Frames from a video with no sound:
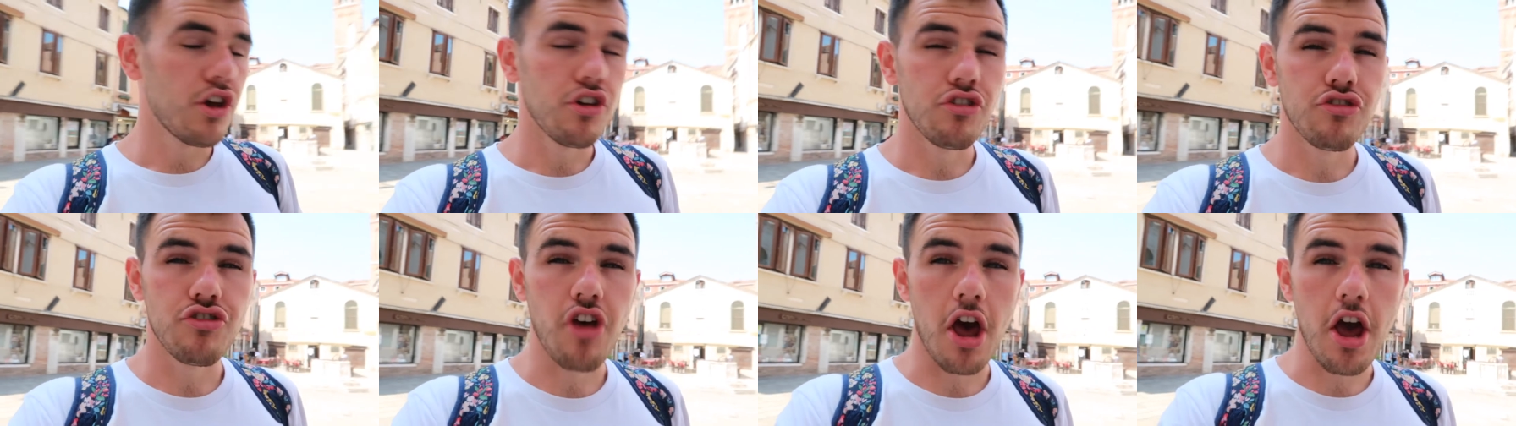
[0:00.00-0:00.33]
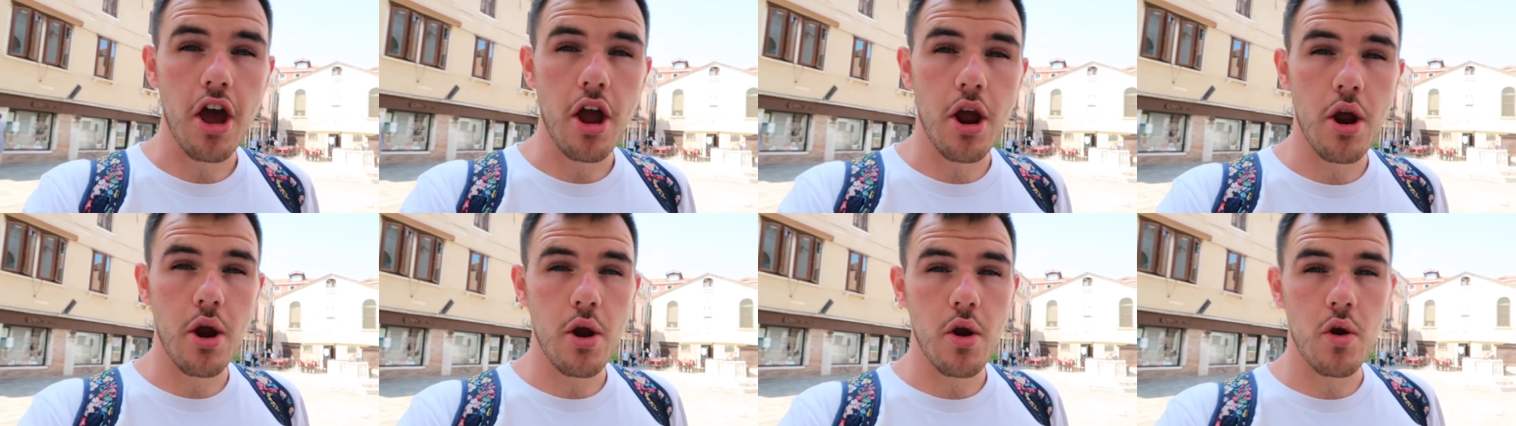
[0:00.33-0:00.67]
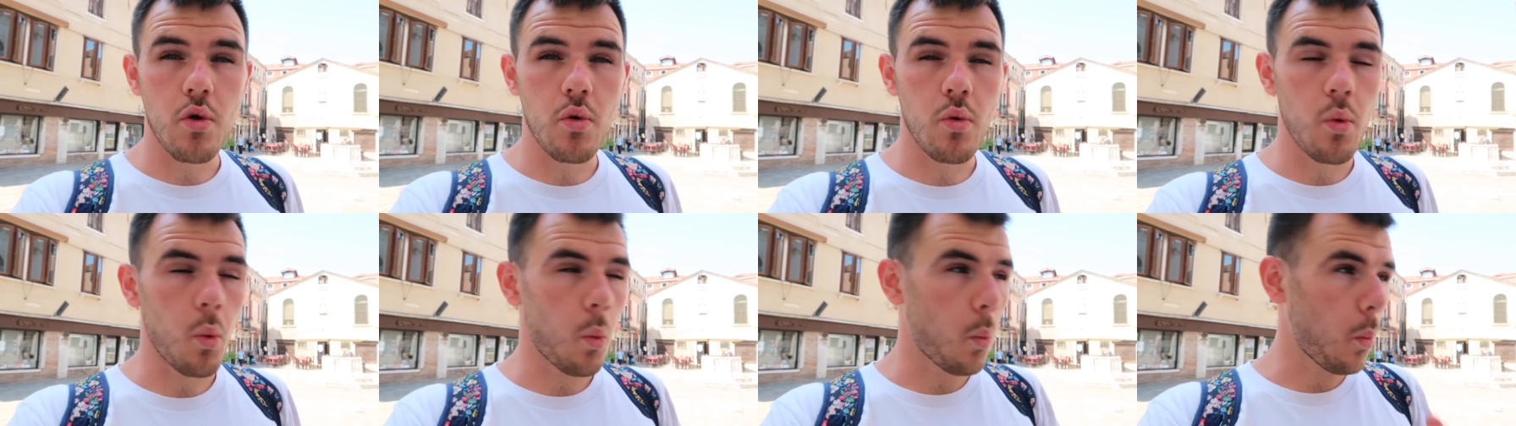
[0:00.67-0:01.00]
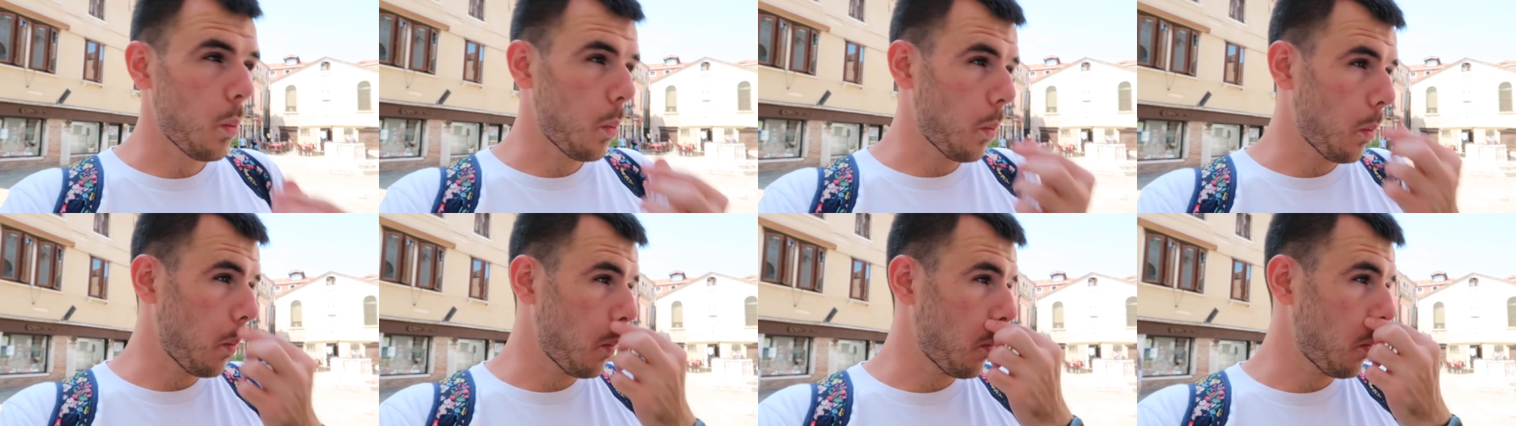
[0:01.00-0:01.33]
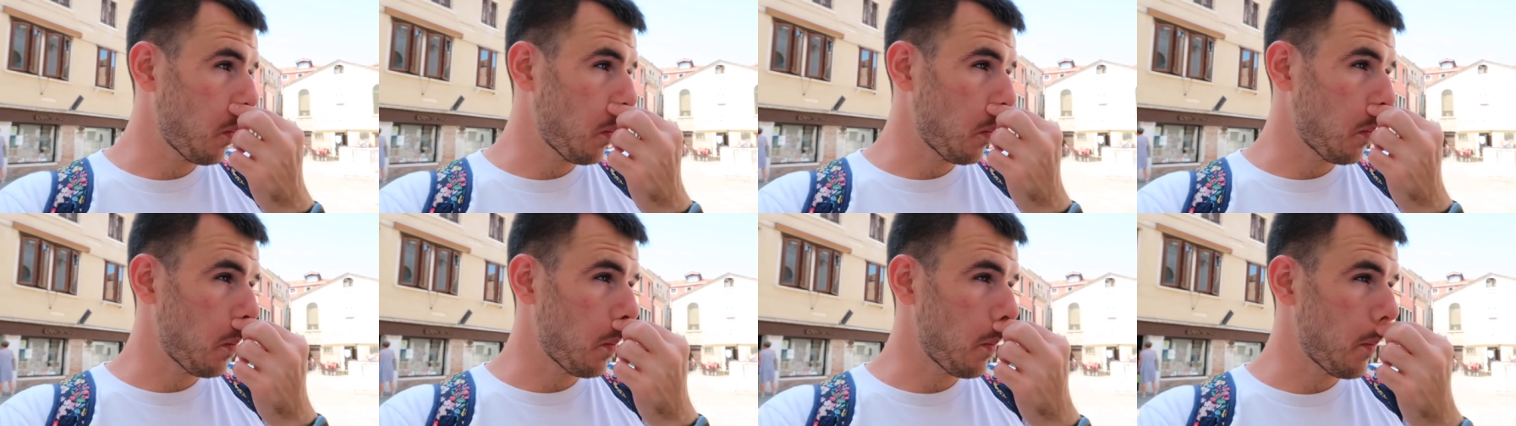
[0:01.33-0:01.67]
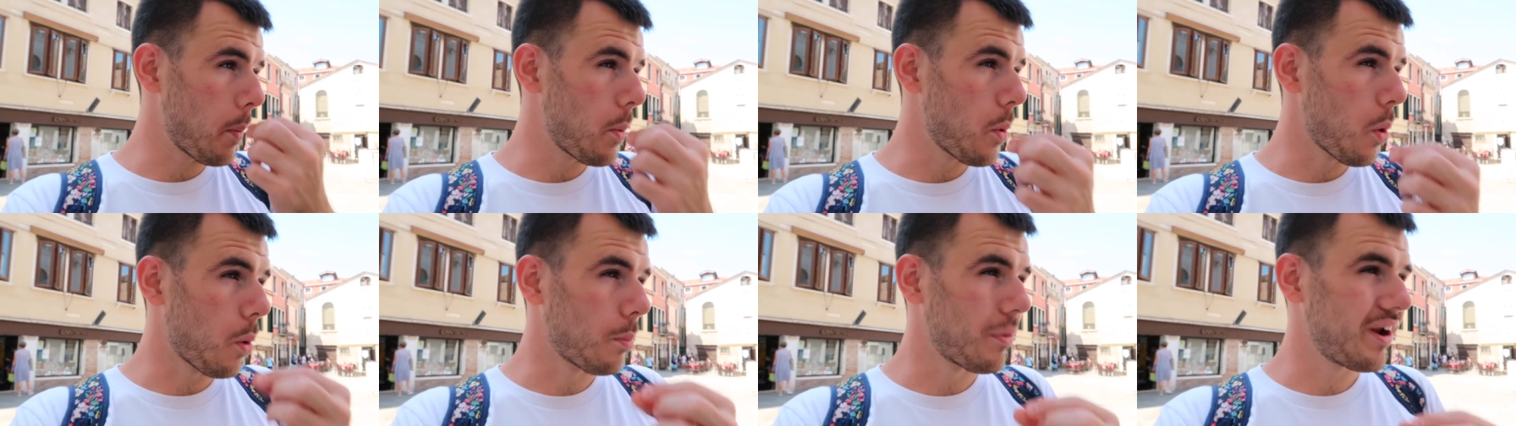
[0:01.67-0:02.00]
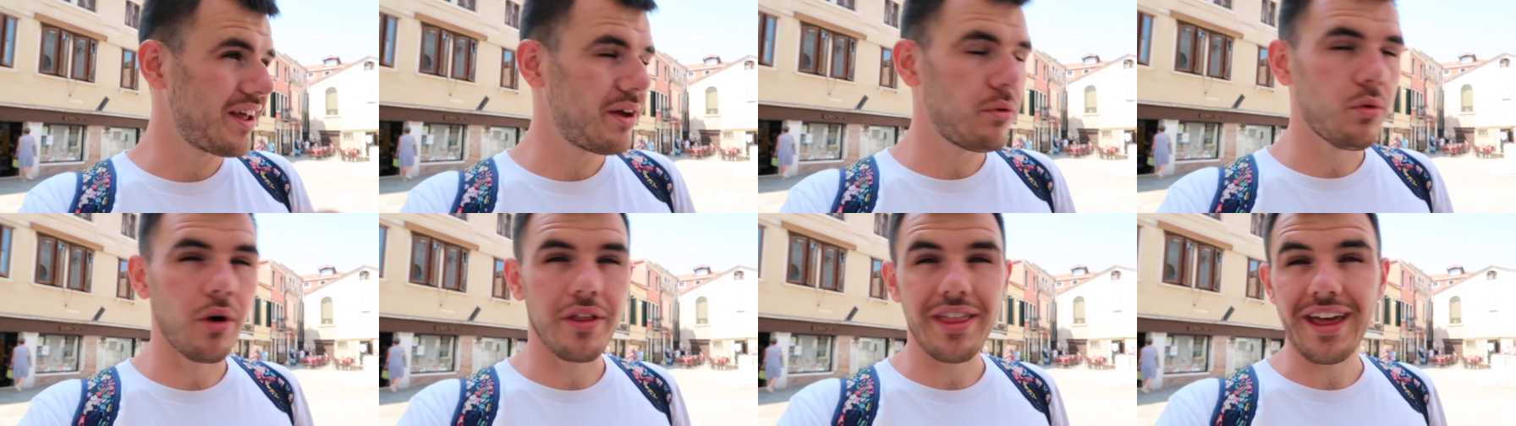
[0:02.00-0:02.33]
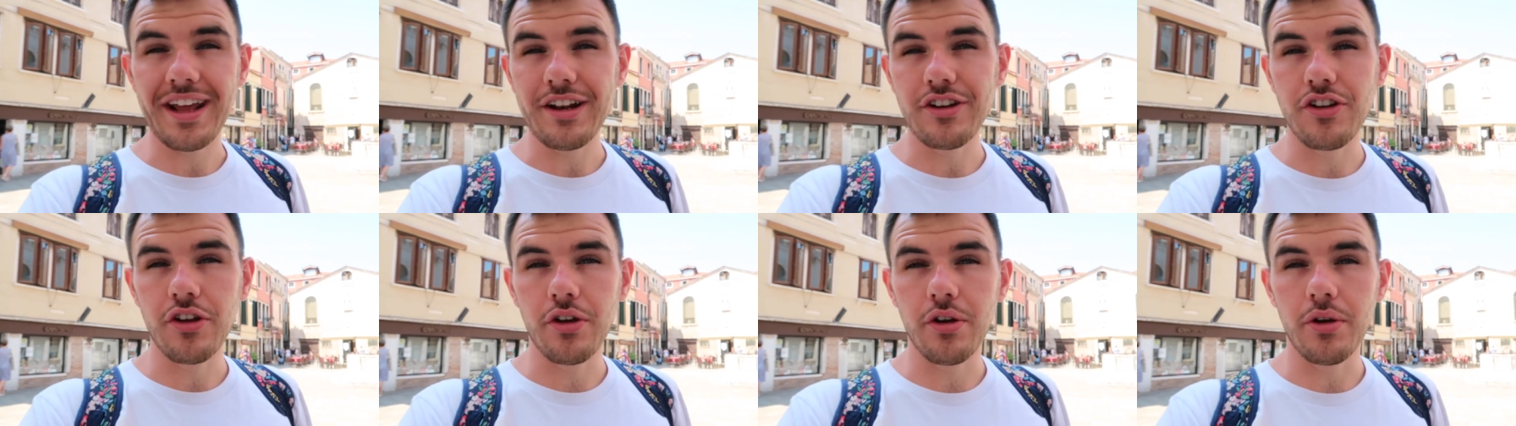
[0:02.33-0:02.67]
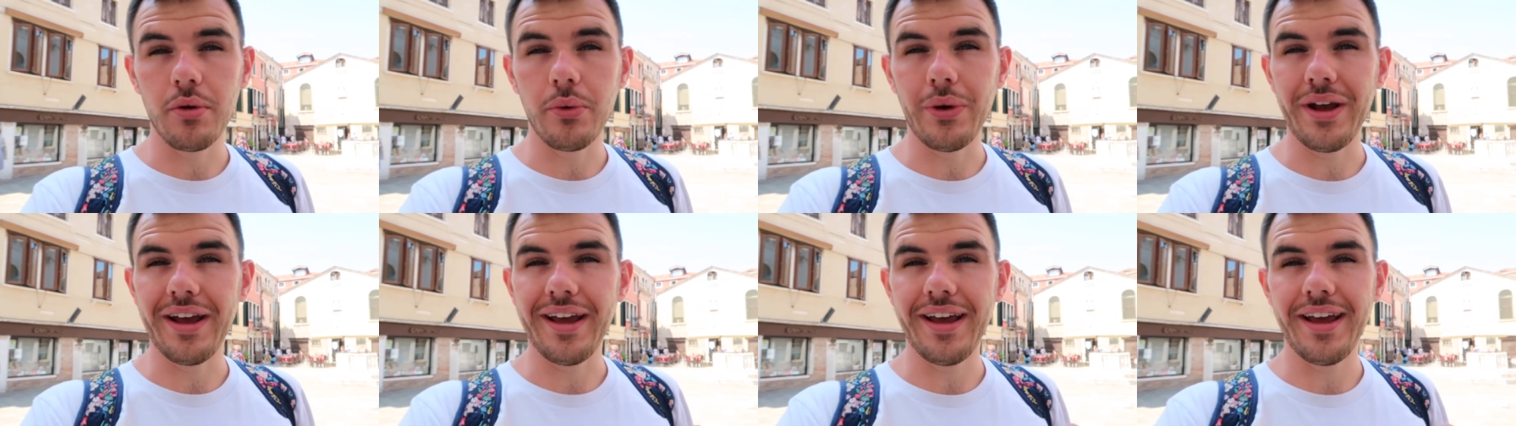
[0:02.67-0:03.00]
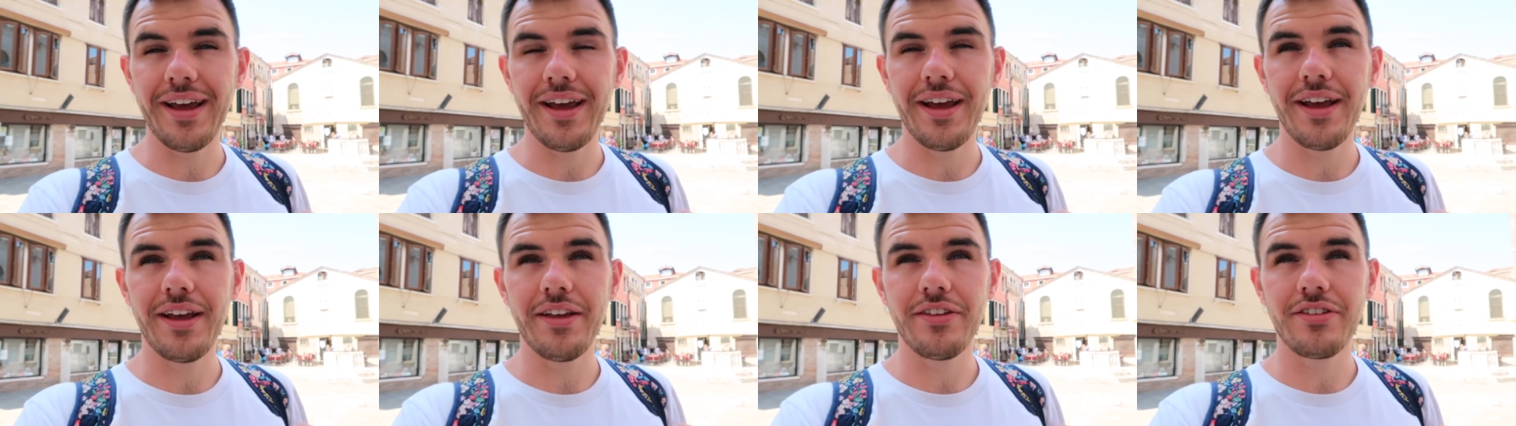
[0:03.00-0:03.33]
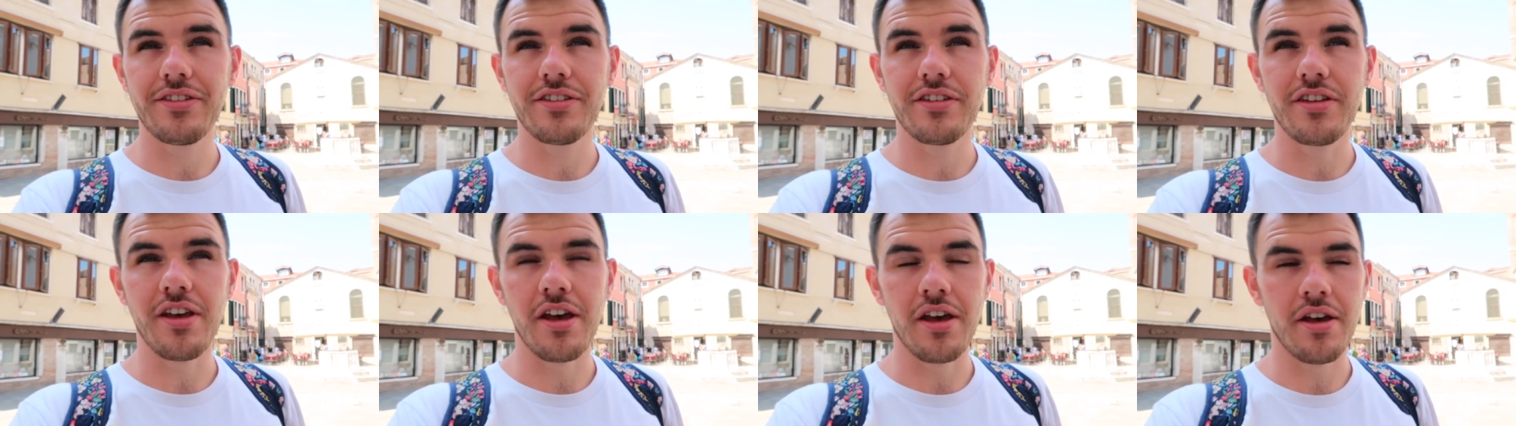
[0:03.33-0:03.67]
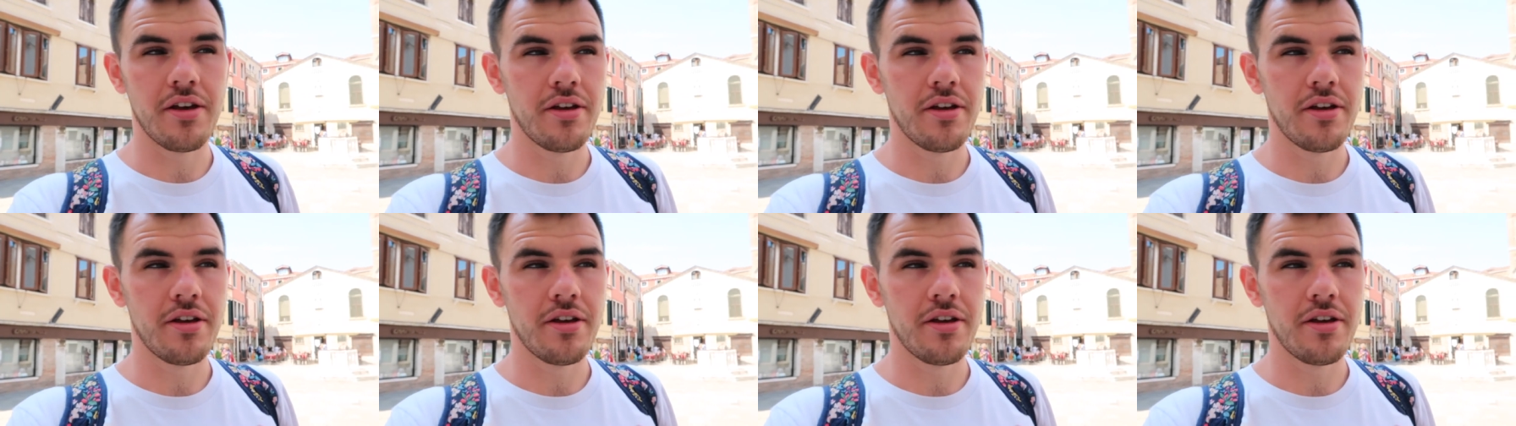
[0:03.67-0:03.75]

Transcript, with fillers: So, normally what they do is,